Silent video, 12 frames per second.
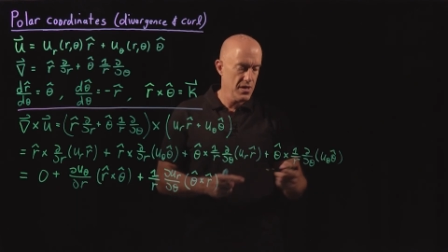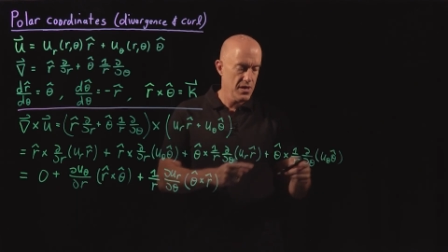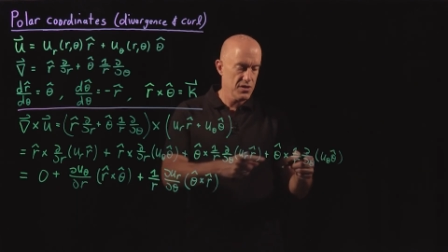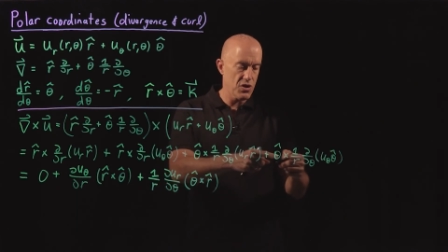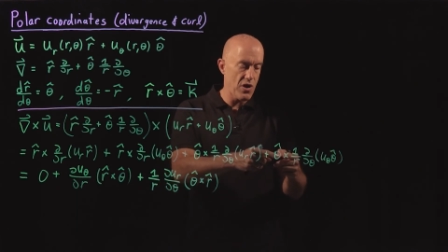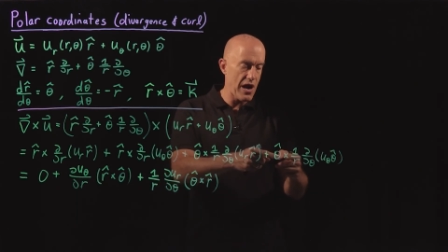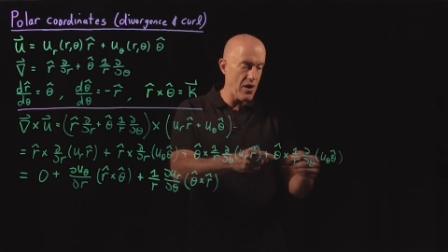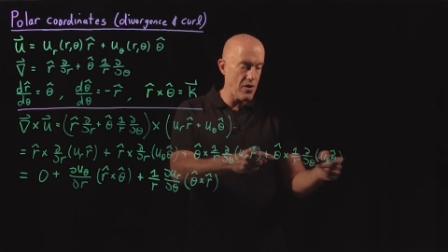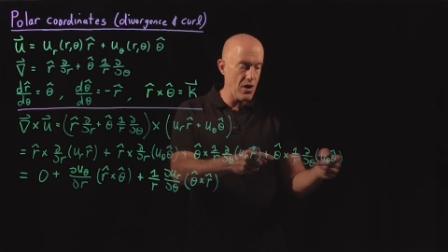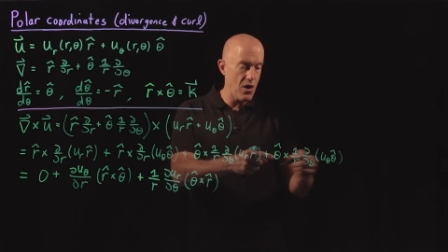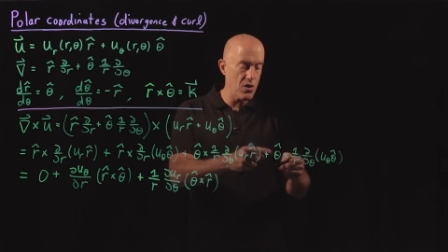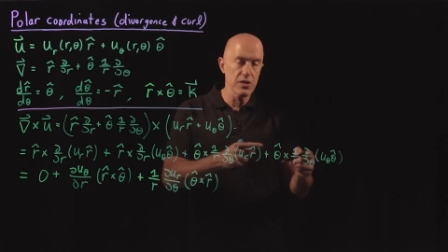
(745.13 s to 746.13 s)
So
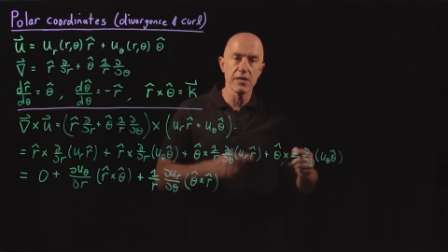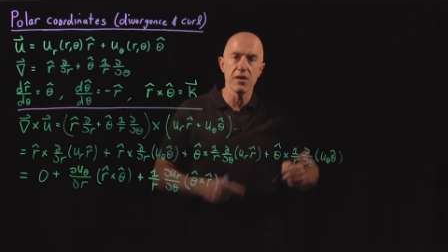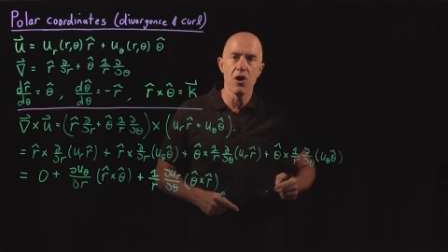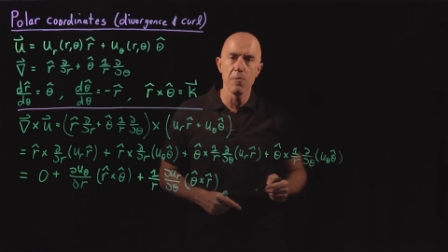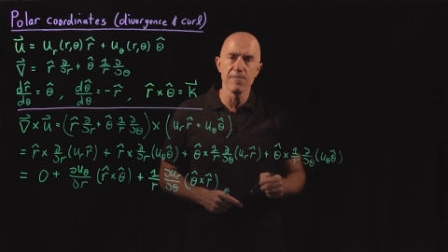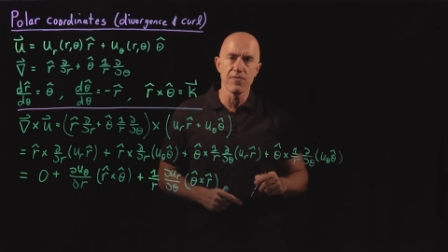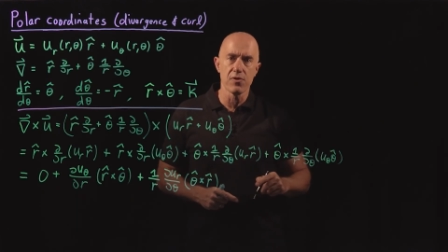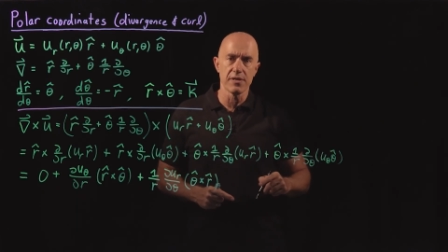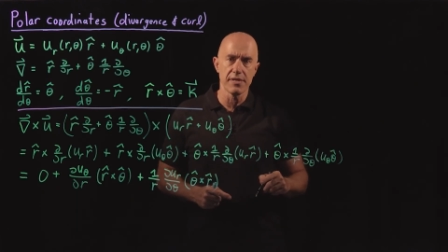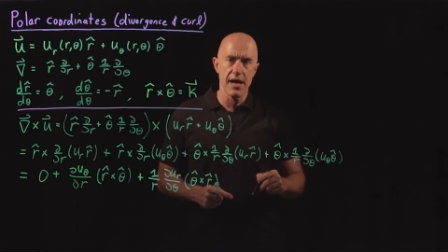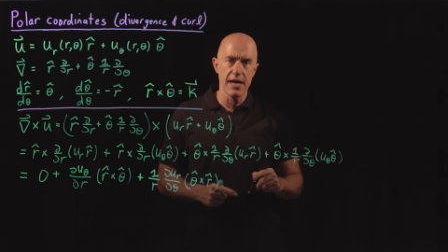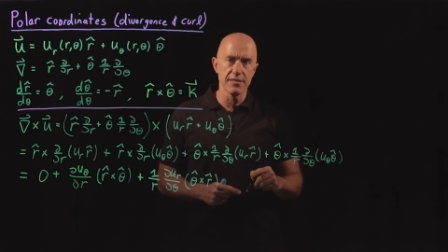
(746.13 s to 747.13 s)
our only hope for a
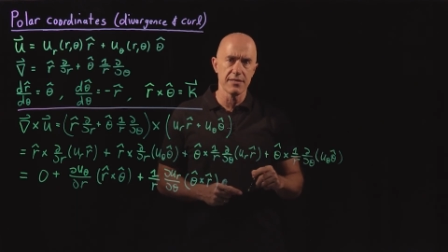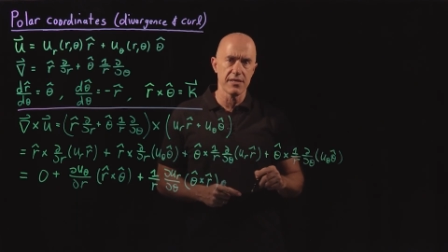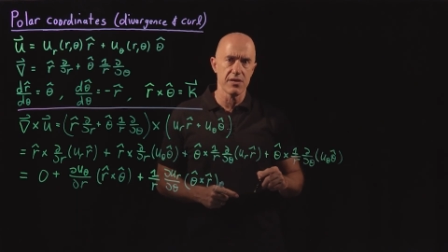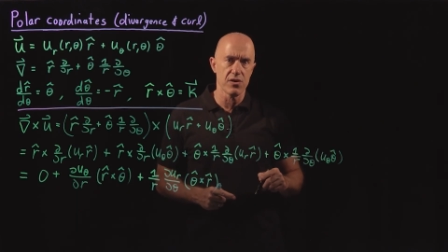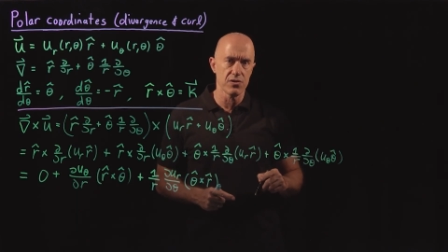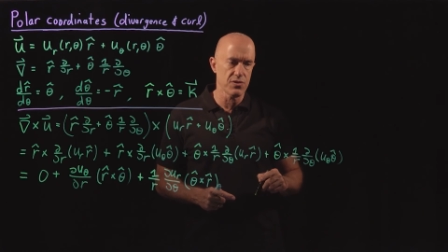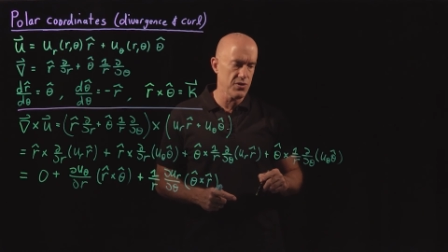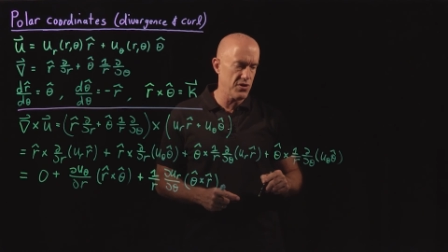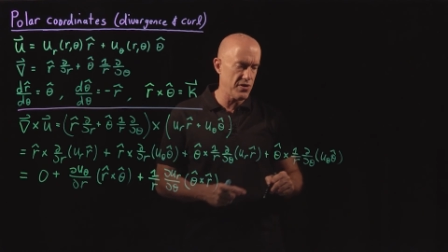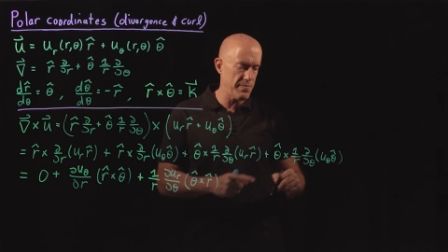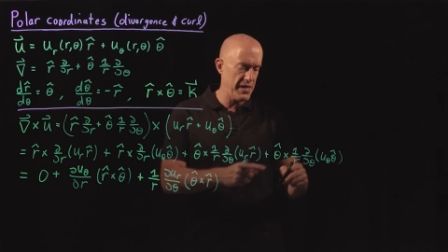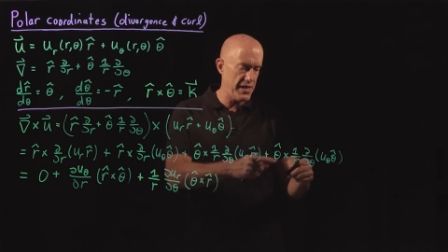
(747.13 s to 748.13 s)
non-zero
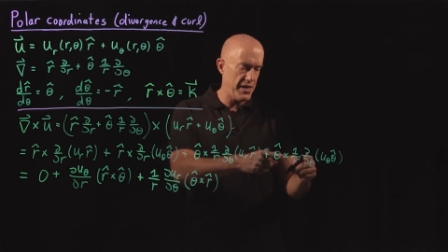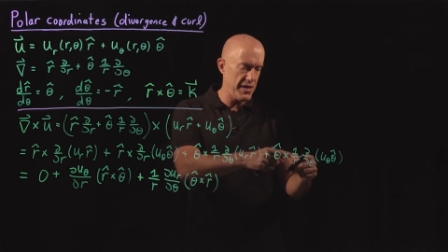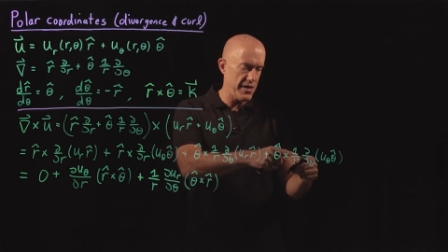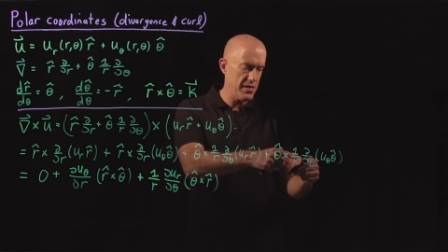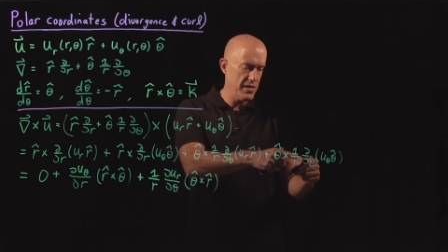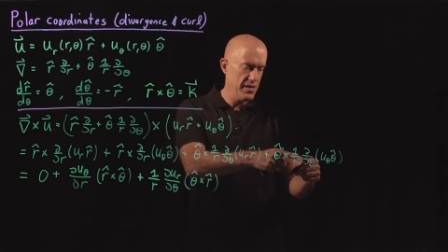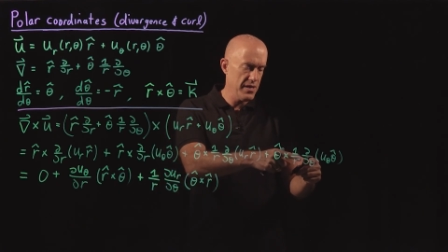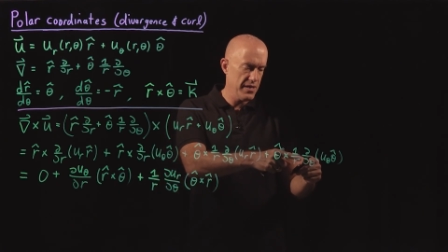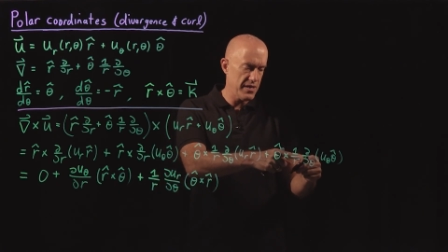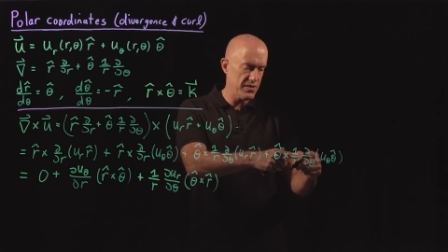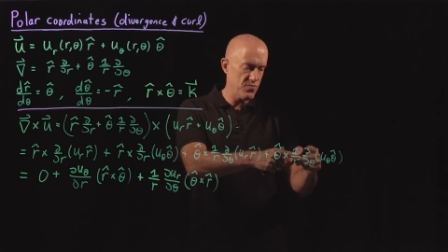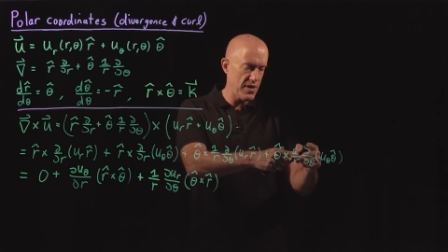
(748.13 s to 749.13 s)
term here
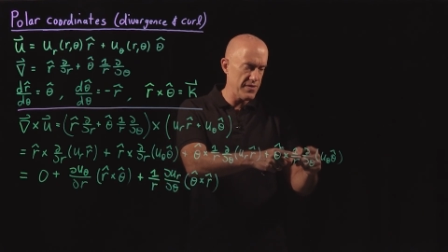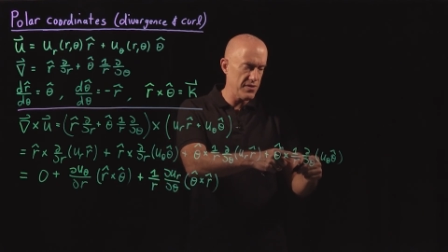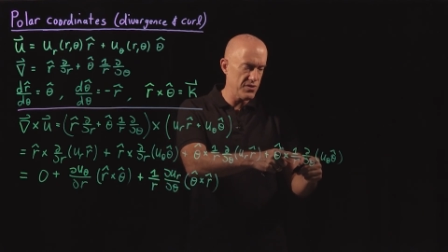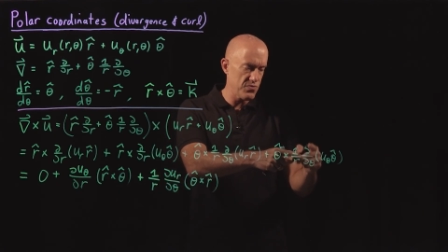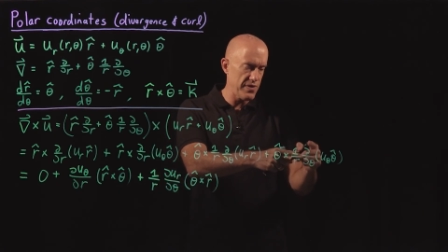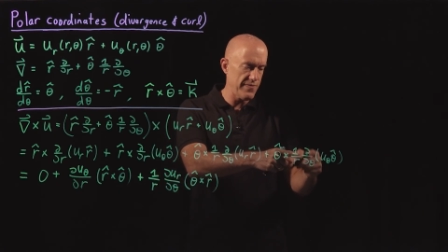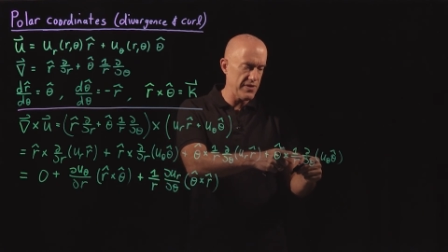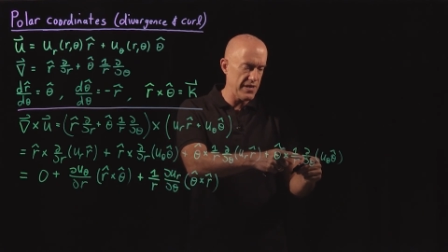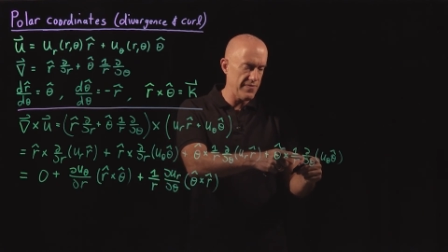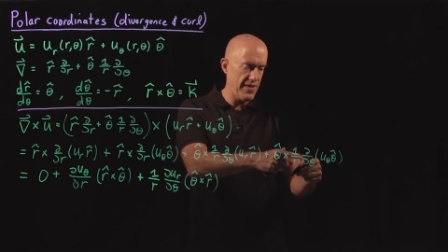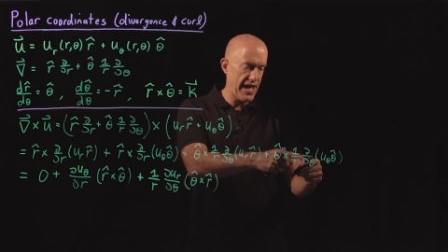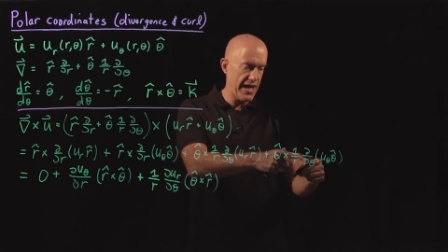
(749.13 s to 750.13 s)
is when the
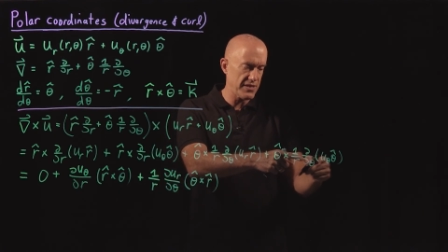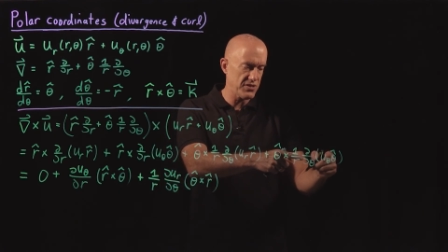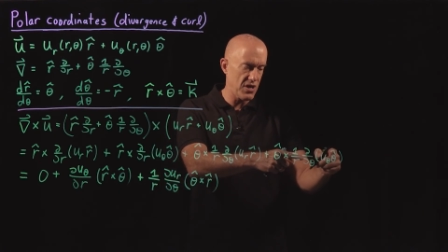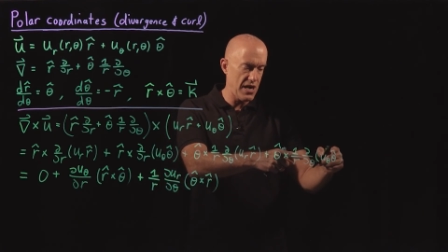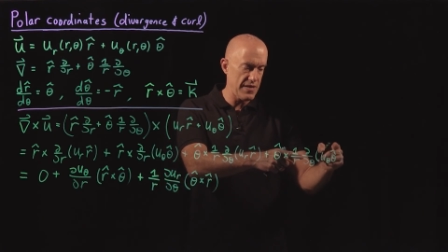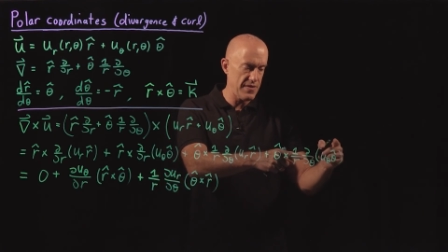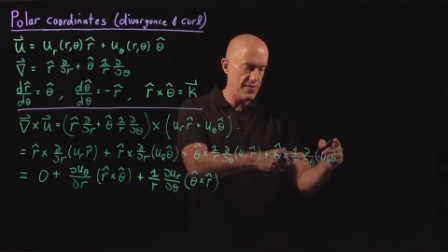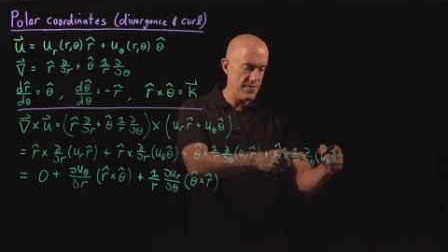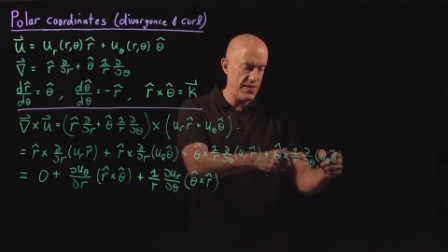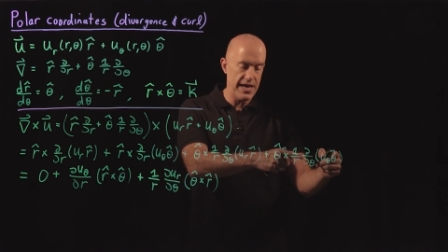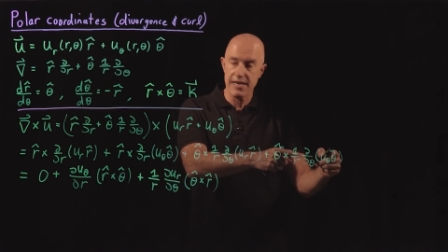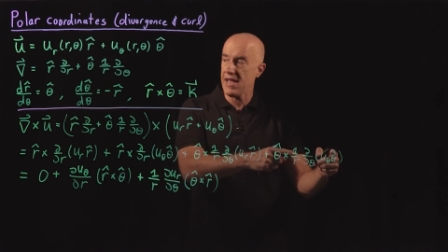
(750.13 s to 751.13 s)
derivative acts on
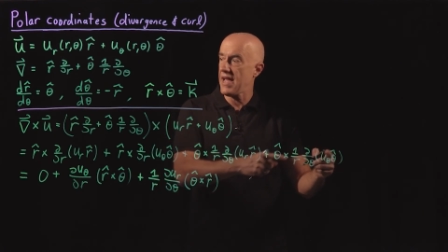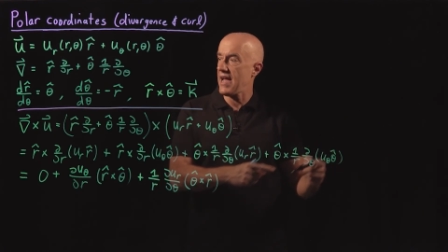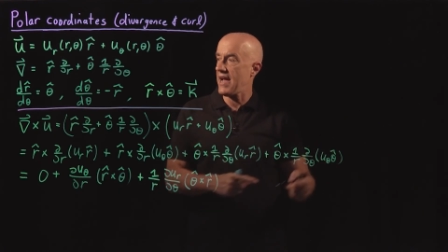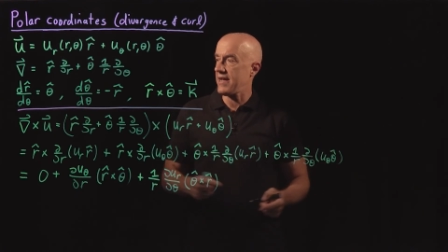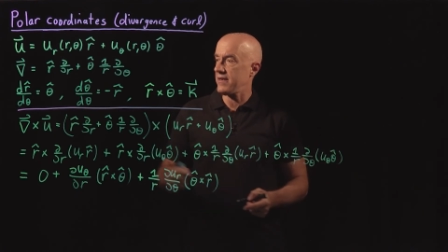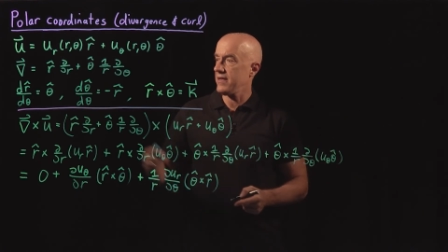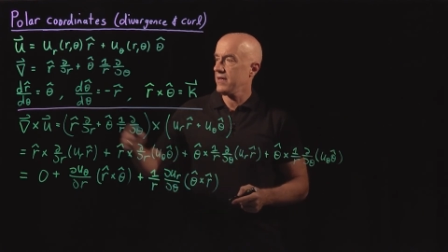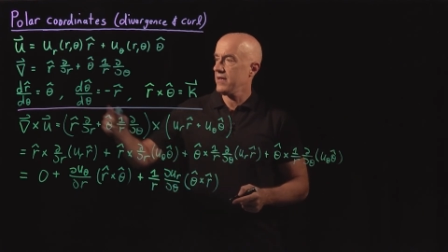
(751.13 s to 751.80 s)
theta hat.